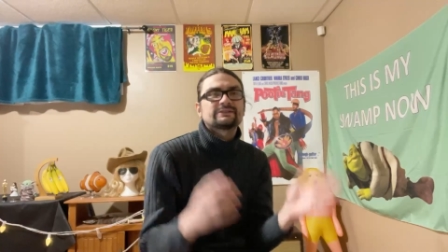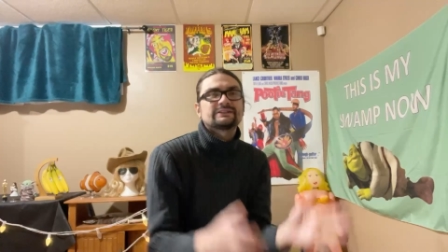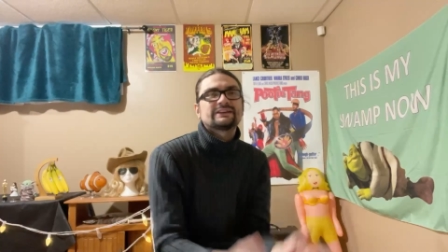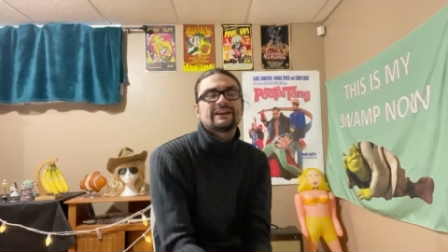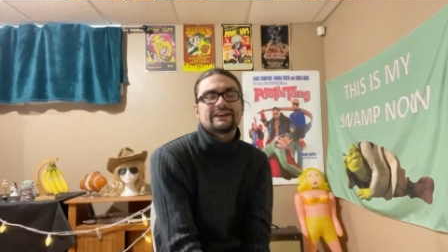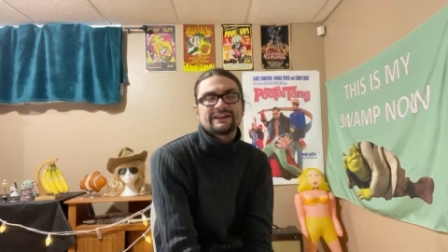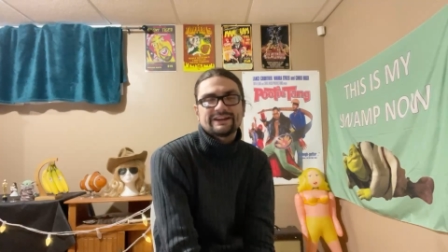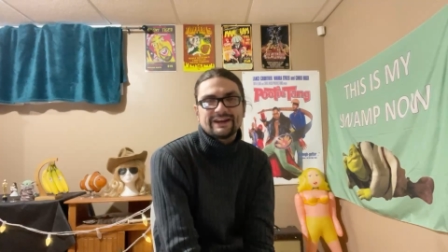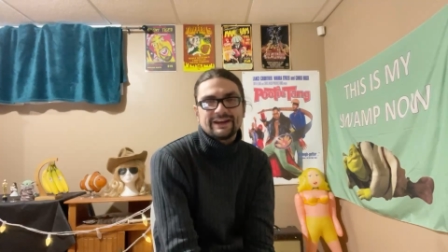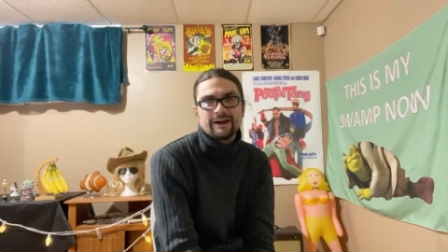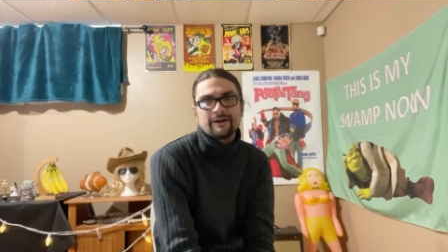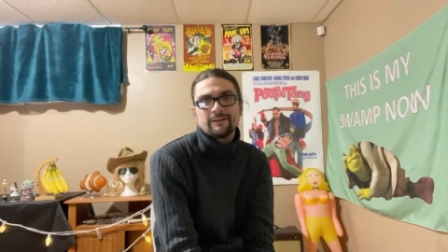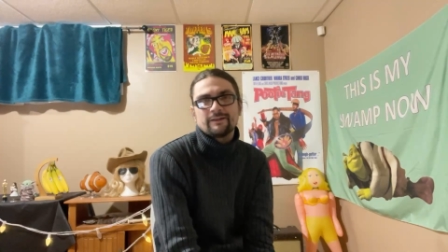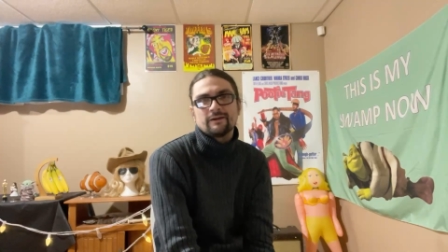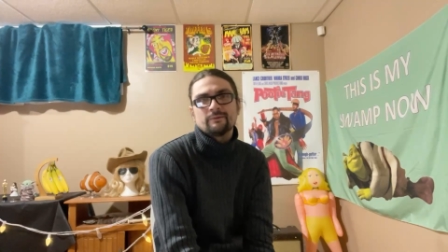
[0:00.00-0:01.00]
get
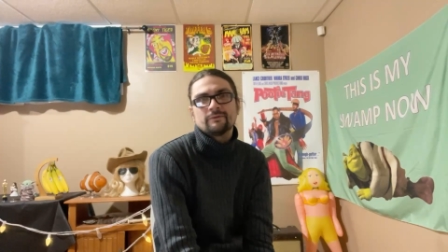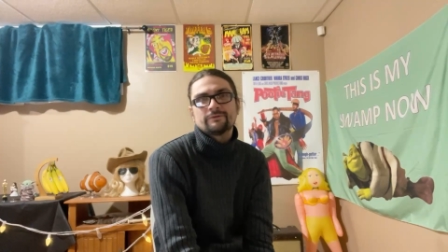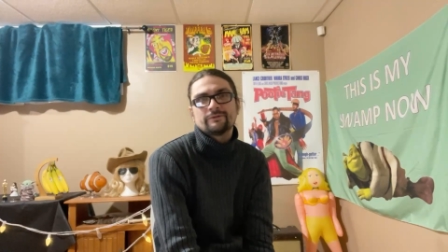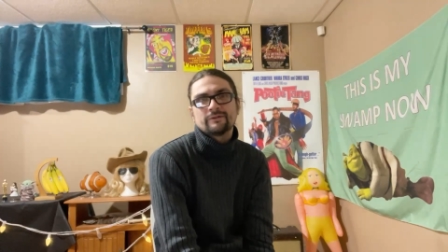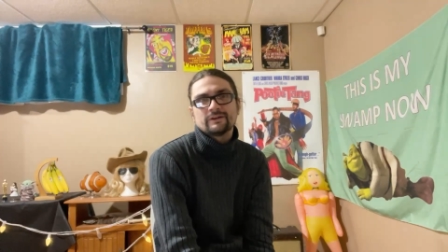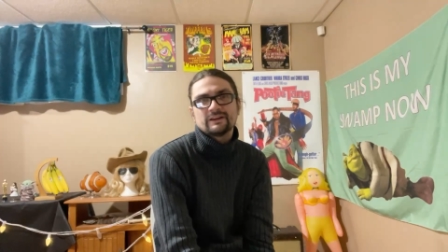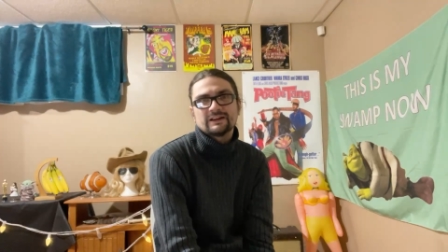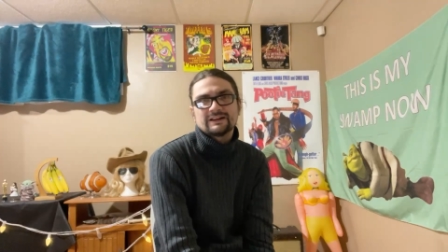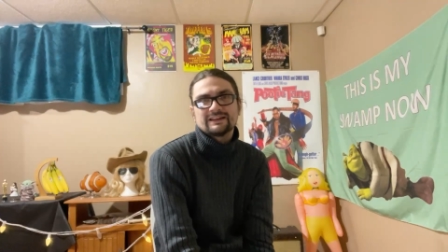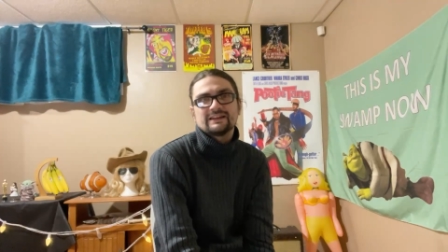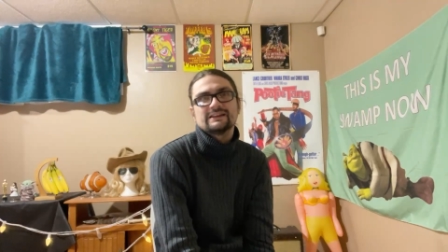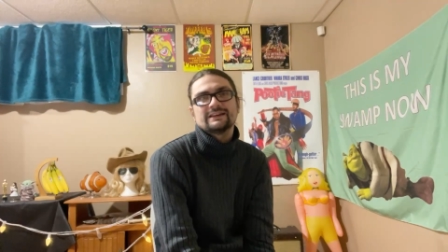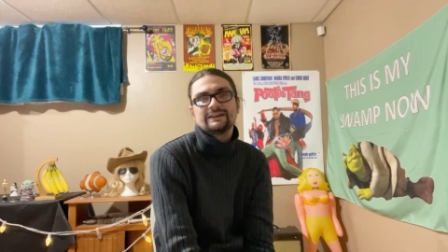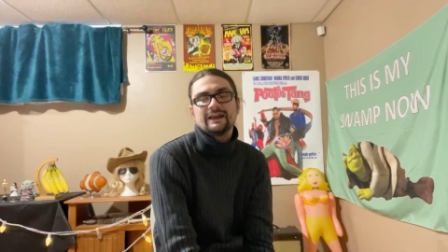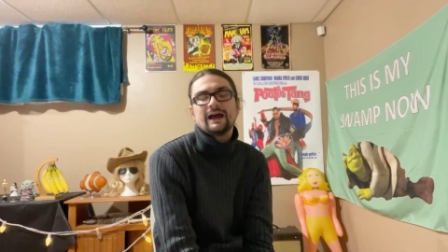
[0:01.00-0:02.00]
out of there before
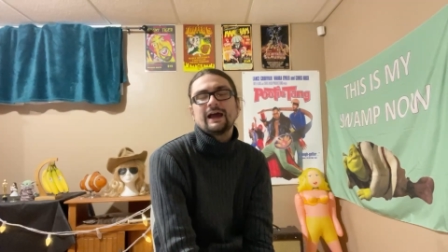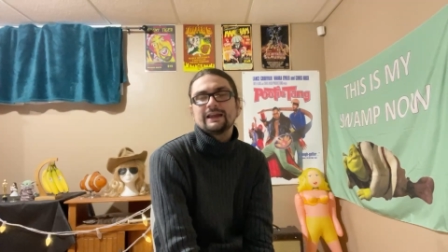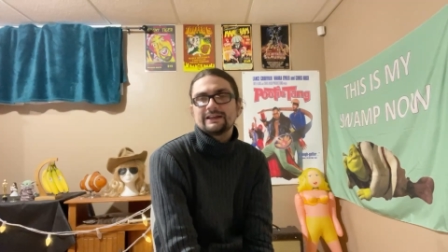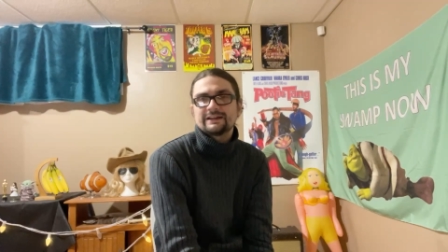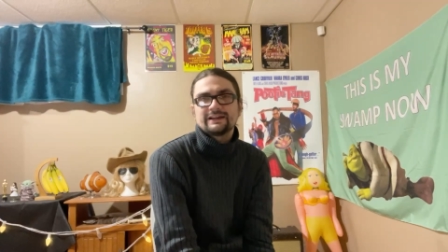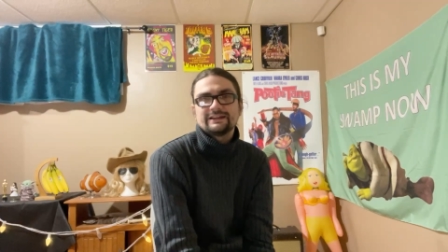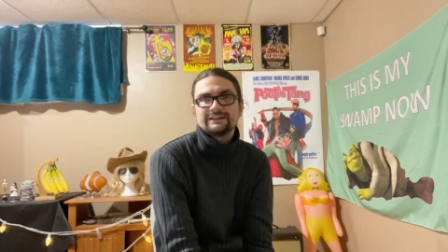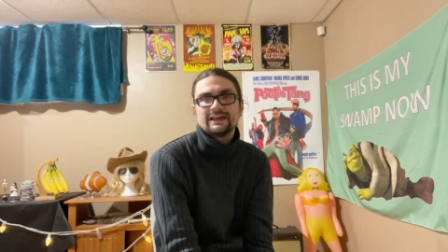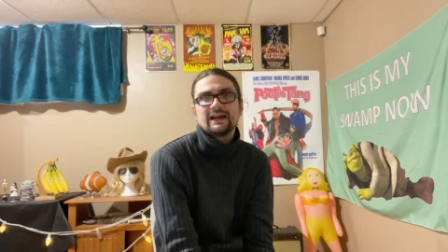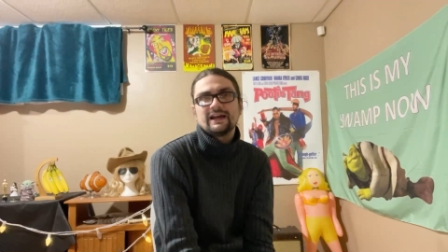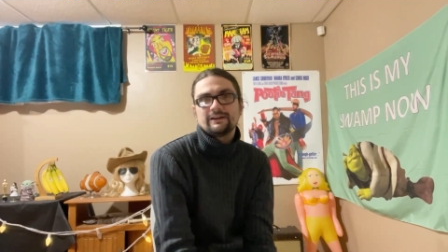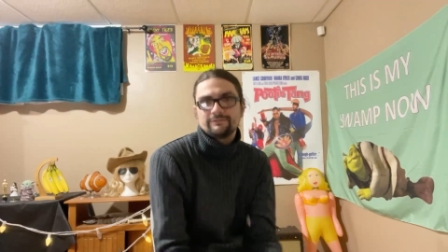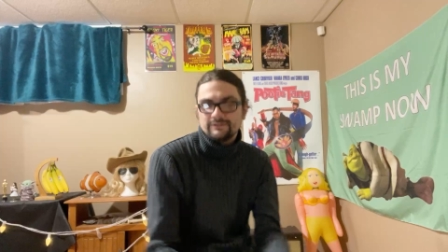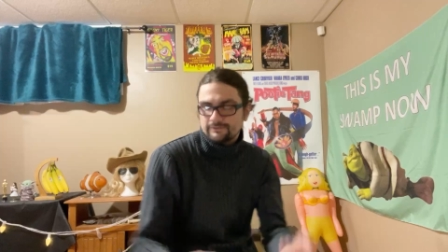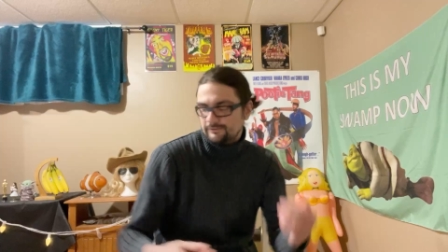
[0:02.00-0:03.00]
you die. You could die
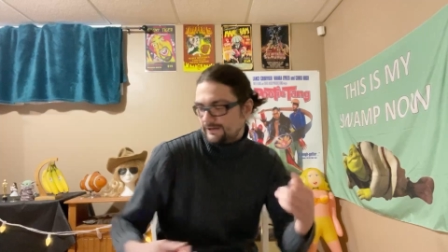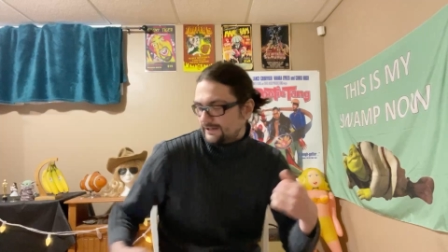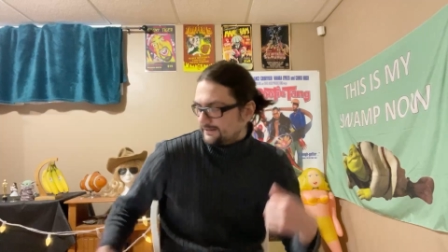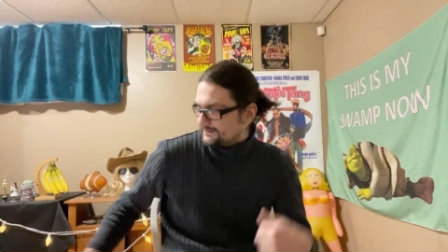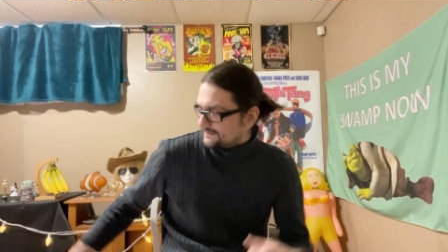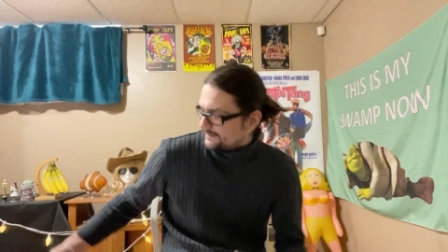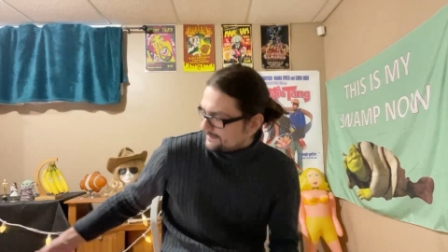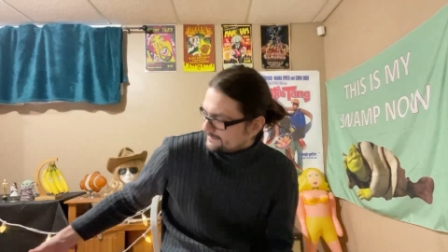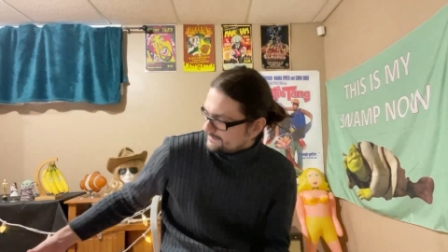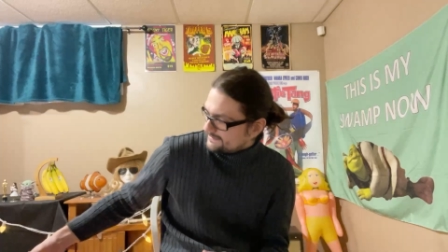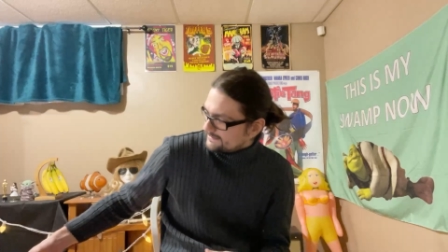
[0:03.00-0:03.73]
if you wait out there,